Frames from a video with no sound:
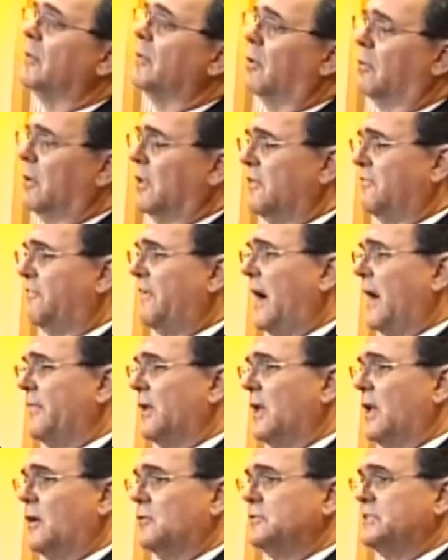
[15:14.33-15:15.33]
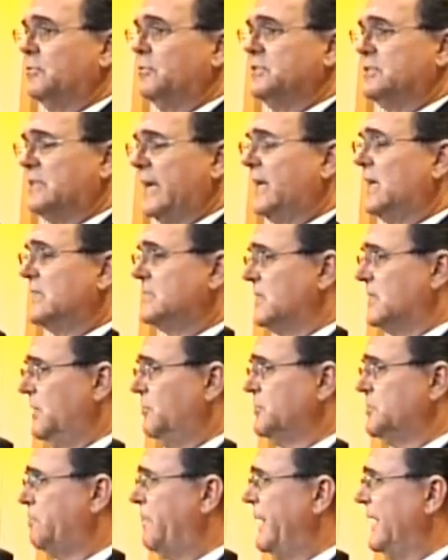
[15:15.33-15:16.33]
only the Father knows, he was saying as, he
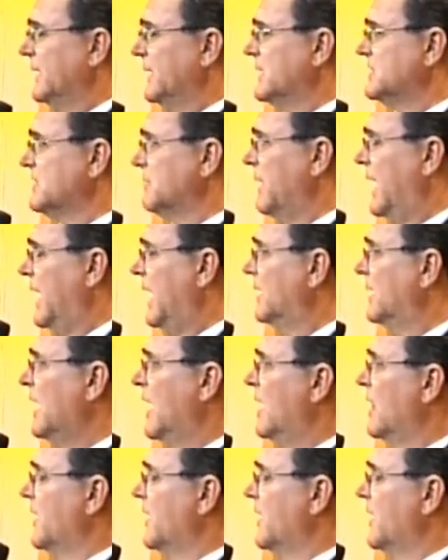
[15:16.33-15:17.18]
was speaking as a man.